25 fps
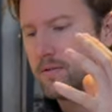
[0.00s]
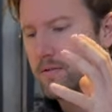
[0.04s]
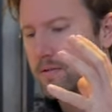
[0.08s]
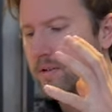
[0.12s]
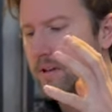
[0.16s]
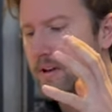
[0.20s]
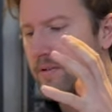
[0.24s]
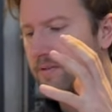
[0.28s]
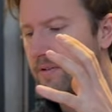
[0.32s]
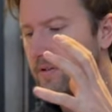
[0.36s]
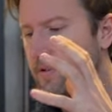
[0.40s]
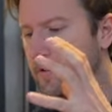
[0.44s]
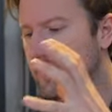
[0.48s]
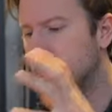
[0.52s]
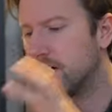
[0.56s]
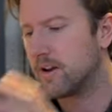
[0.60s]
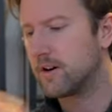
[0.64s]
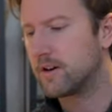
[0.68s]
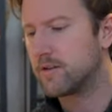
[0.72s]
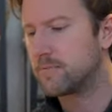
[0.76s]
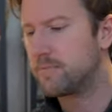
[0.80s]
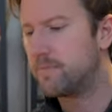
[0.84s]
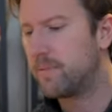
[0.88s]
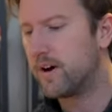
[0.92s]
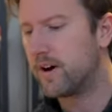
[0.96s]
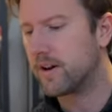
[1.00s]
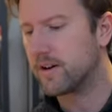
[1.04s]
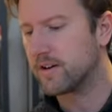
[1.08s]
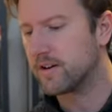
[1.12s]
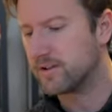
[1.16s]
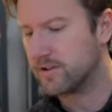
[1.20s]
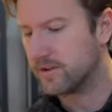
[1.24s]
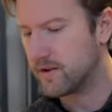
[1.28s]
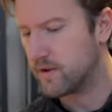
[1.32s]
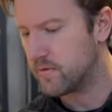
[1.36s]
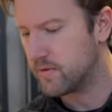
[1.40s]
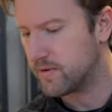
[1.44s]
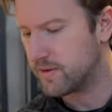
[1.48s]
different colored parts.
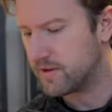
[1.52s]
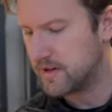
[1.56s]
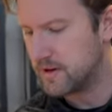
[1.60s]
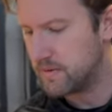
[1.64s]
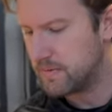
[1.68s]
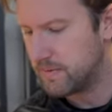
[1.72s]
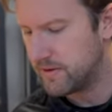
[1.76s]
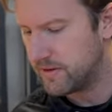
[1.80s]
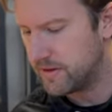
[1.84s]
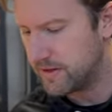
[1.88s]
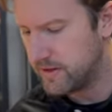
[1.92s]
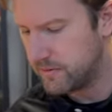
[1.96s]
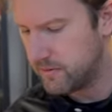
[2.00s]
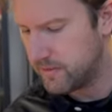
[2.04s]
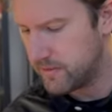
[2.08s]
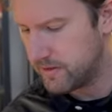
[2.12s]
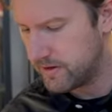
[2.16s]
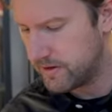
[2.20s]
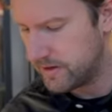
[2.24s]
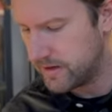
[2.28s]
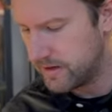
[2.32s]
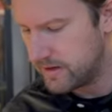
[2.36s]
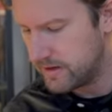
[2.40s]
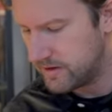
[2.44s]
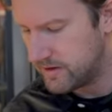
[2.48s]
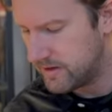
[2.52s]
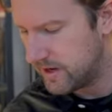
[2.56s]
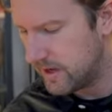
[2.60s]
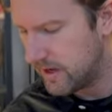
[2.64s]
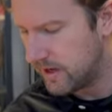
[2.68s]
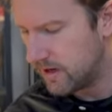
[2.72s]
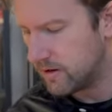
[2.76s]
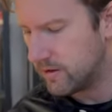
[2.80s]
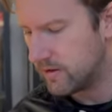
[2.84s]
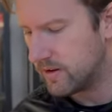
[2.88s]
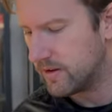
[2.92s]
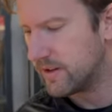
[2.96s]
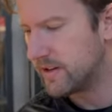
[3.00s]
So for example, this one is
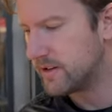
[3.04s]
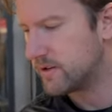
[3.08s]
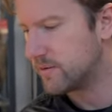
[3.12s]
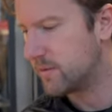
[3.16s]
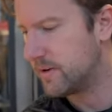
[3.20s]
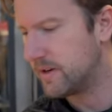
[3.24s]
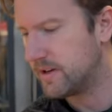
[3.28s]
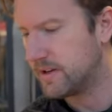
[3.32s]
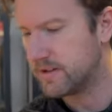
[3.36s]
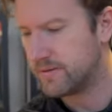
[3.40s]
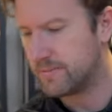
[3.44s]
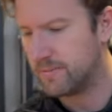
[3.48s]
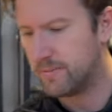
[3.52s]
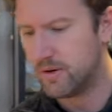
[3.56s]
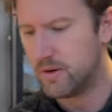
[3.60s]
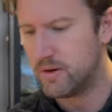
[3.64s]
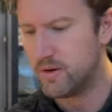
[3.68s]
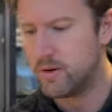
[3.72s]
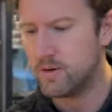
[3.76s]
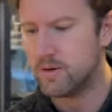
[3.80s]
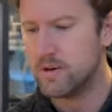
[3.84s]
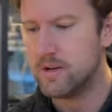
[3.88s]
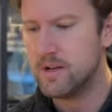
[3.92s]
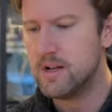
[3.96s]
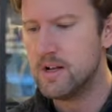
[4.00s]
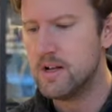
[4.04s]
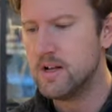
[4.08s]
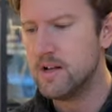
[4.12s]
yellow and this one is blue.